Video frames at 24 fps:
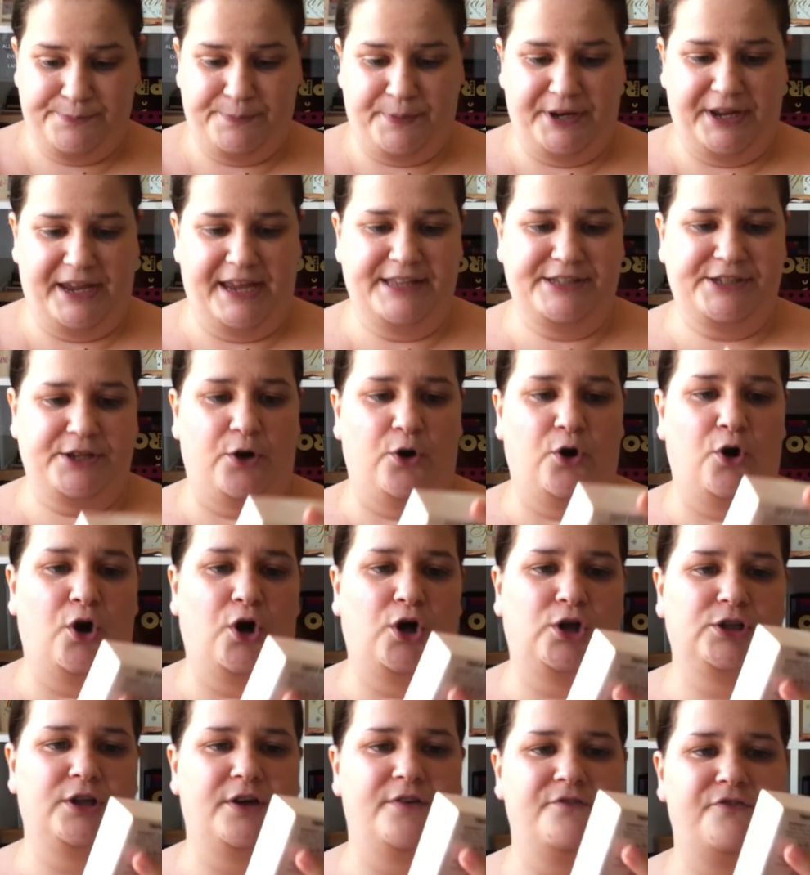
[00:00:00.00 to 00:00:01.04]
but it is
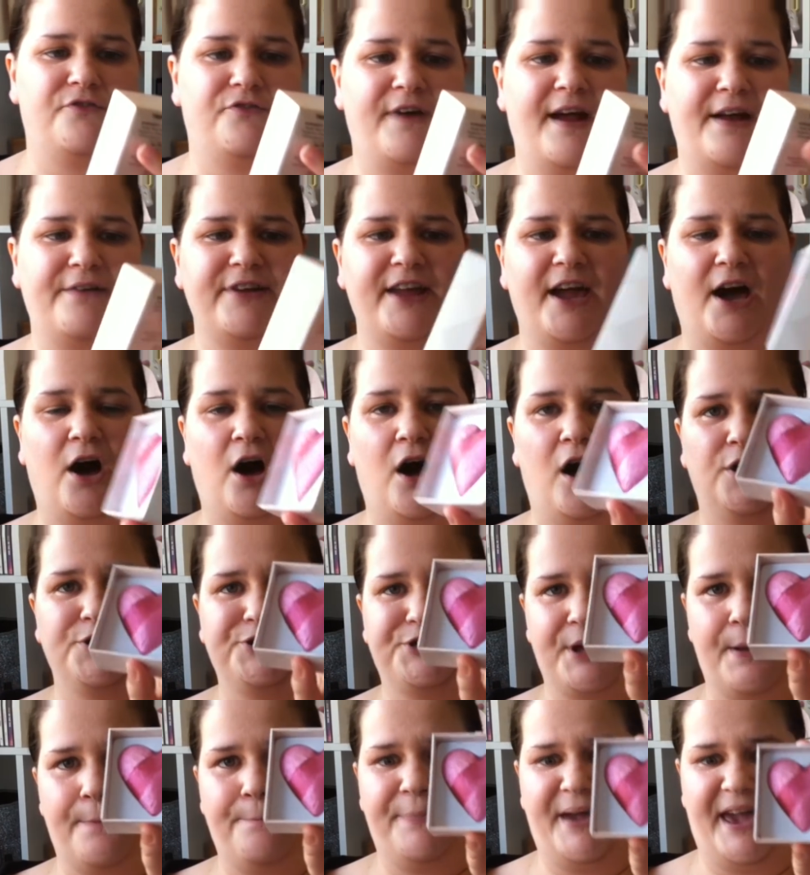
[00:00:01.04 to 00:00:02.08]
all very
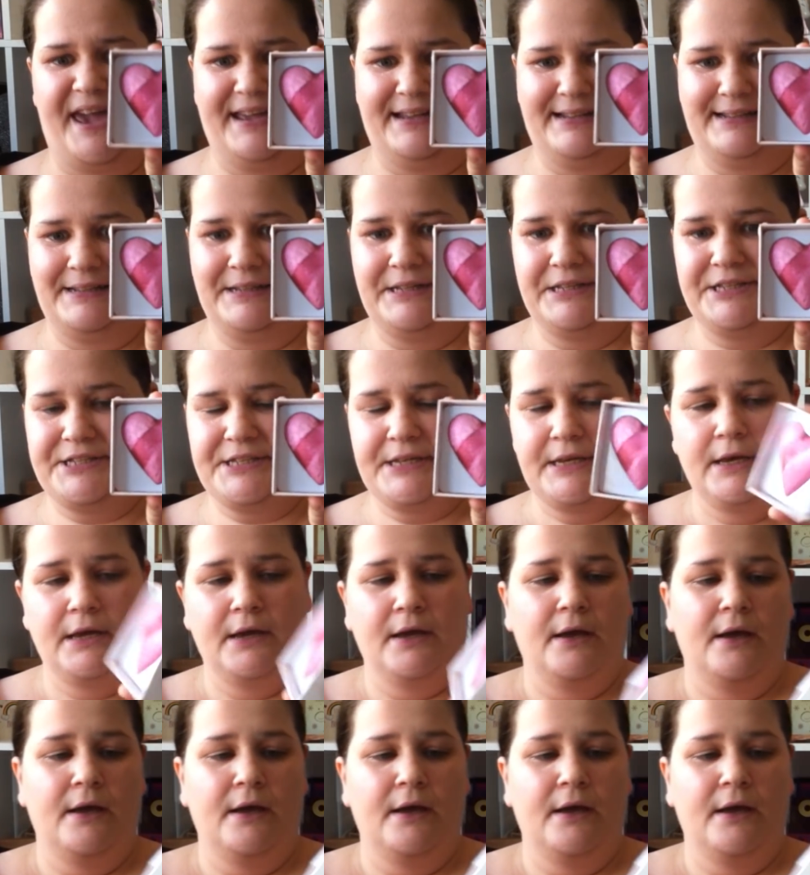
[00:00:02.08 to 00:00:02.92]
hot pinks.